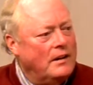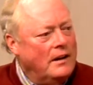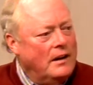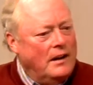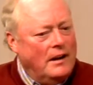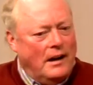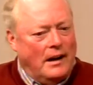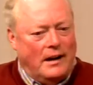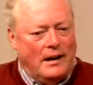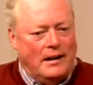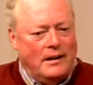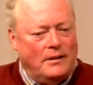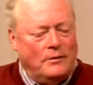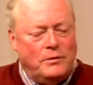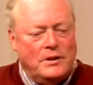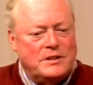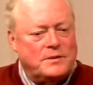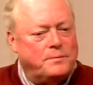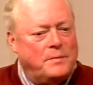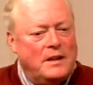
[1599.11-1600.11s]
No, uh,
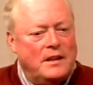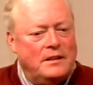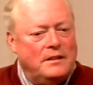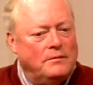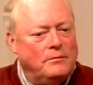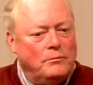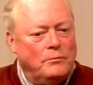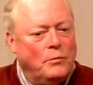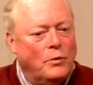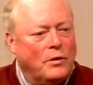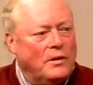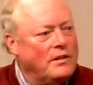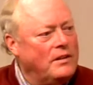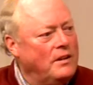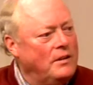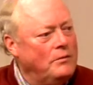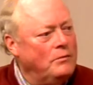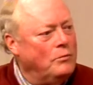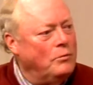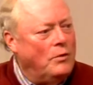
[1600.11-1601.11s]
we spend more
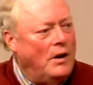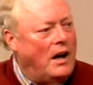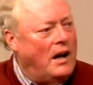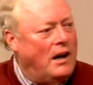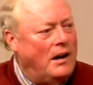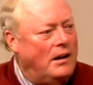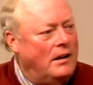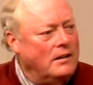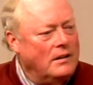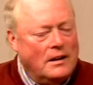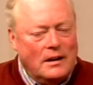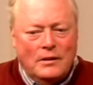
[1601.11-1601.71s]
than uh,